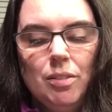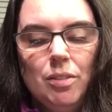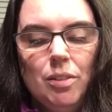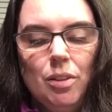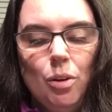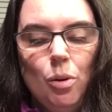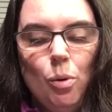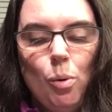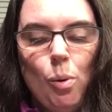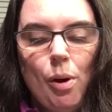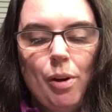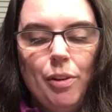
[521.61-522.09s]
the
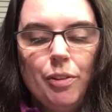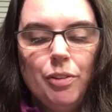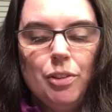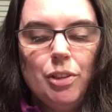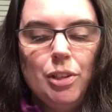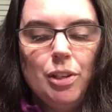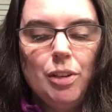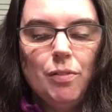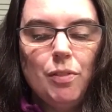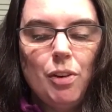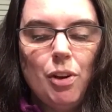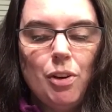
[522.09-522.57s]

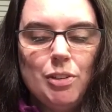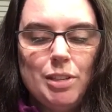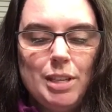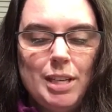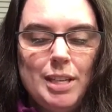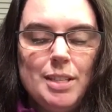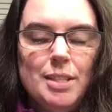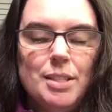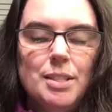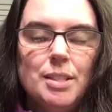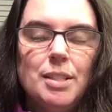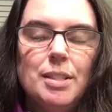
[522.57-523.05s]
quality of our
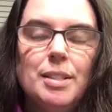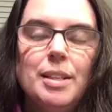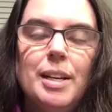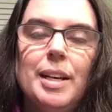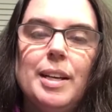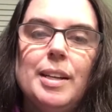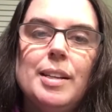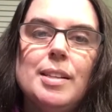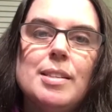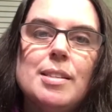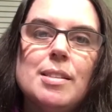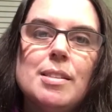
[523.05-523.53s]
days and
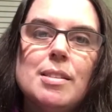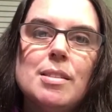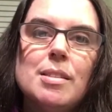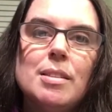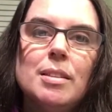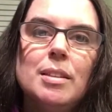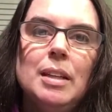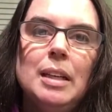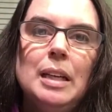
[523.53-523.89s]
nights.